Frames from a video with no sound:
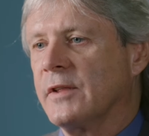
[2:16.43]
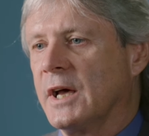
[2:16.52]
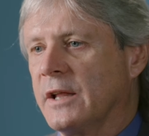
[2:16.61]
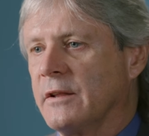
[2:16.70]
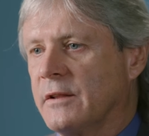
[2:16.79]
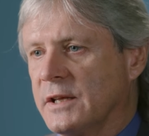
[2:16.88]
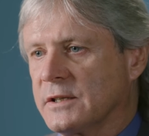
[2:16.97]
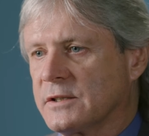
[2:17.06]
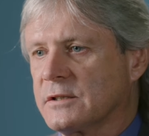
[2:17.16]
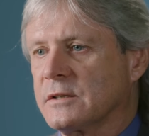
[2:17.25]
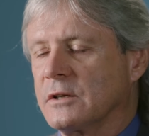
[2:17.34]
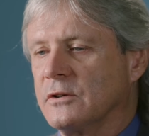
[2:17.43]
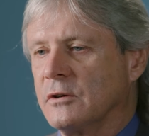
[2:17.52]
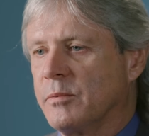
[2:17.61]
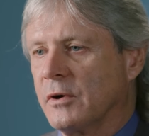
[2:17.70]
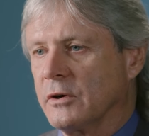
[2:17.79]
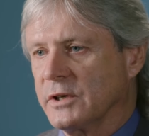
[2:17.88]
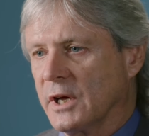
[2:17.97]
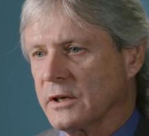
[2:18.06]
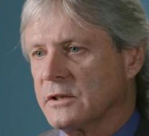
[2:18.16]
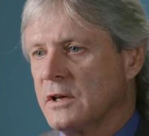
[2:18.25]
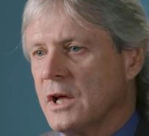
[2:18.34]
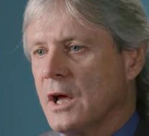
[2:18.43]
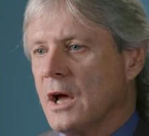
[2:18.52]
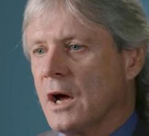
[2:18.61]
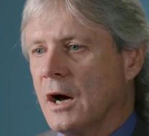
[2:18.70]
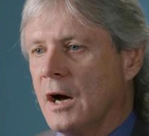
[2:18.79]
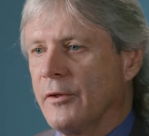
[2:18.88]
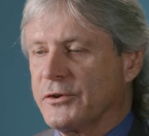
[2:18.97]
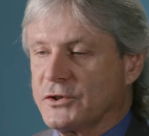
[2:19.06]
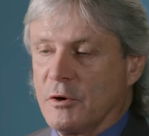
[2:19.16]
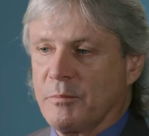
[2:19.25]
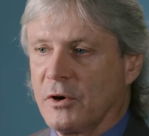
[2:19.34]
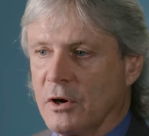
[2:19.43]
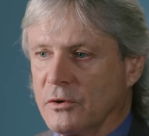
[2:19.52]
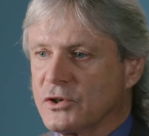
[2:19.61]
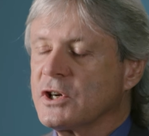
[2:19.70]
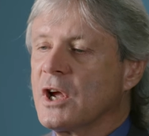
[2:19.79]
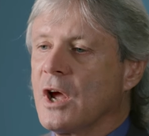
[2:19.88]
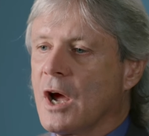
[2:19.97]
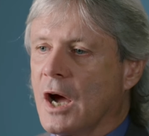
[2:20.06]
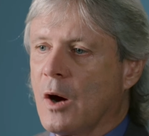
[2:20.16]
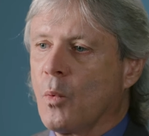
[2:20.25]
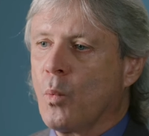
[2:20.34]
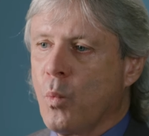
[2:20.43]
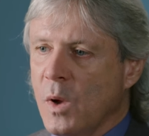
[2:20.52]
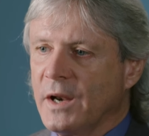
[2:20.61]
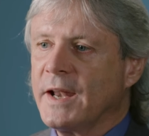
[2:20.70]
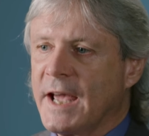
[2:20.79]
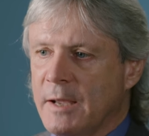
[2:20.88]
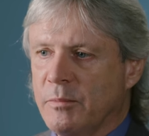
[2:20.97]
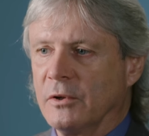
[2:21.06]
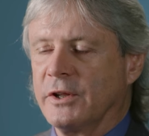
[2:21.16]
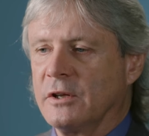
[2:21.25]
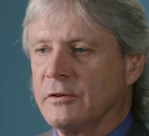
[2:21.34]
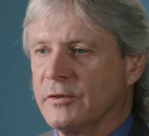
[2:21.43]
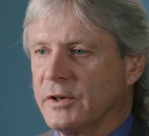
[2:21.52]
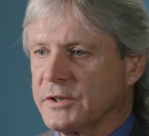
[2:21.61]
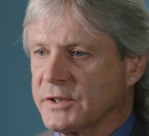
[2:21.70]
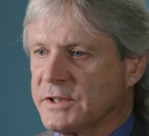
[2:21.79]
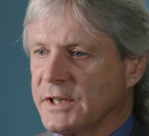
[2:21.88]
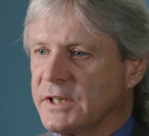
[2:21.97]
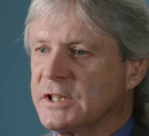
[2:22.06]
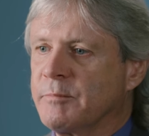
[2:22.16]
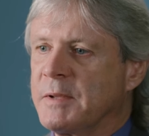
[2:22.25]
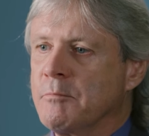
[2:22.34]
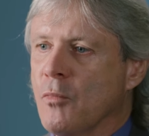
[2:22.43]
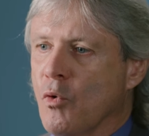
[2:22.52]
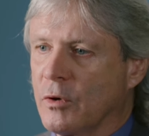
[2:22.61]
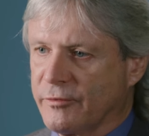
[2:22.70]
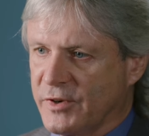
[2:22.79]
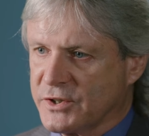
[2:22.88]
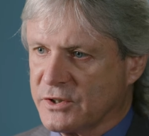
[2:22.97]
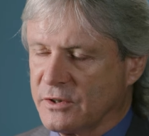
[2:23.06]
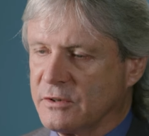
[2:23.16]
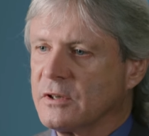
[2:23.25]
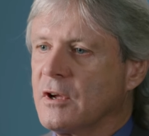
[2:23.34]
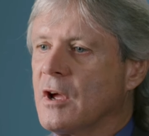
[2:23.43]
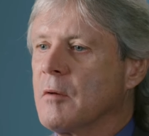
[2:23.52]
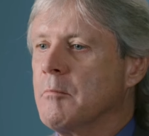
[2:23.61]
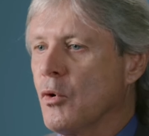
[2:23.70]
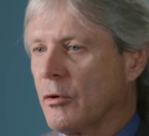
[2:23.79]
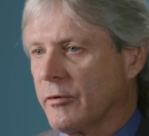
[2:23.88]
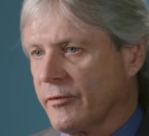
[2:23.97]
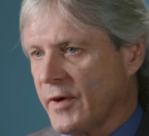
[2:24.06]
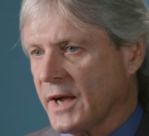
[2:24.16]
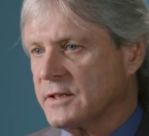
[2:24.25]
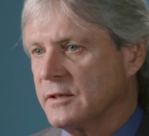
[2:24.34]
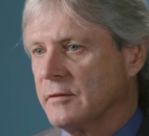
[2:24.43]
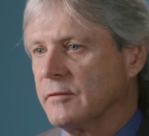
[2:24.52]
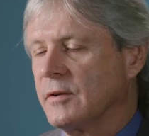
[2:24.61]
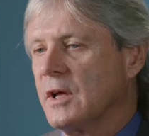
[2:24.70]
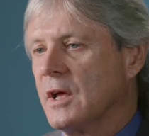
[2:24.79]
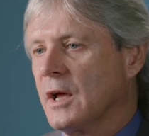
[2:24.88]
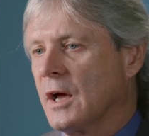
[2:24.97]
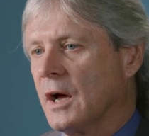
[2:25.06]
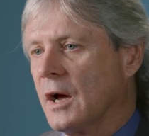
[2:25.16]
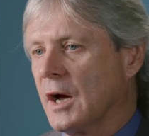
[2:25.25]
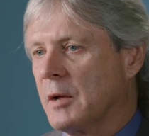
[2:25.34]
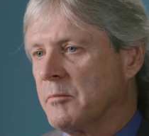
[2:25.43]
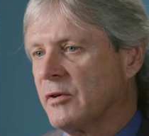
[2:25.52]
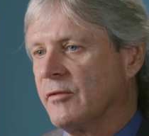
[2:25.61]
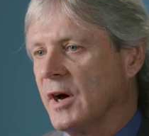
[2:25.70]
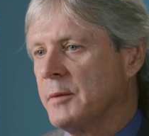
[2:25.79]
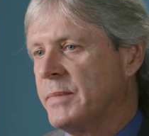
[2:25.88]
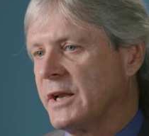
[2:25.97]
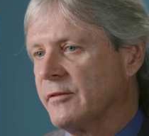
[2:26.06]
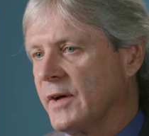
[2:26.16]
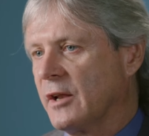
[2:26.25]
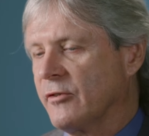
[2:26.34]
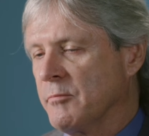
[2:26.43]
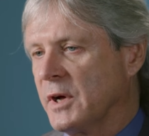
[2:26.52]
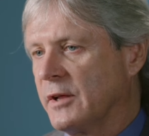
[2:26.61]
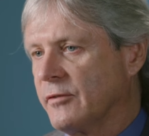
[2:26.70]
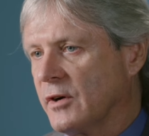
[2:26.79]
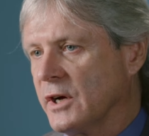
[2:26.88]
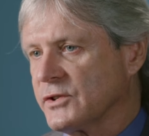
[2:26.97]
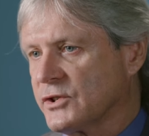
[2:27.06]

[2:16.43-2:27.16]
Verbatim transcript: that this new product, uh, this new approach, uh, will enable the university to be more efficient, more effective, uh, and provide better value for money for our